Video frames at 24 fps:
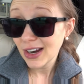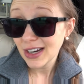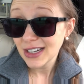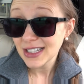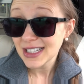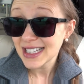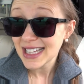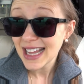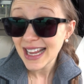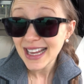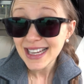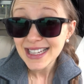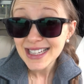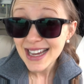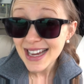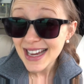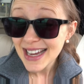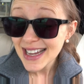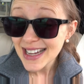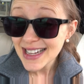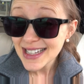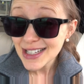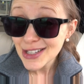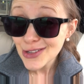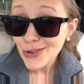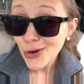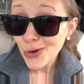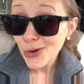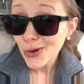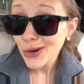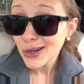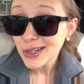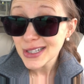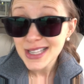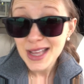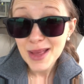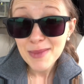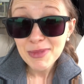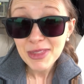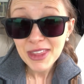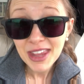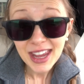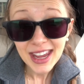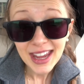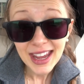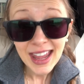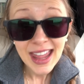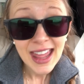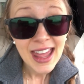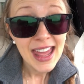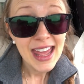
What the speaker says: Santas or something,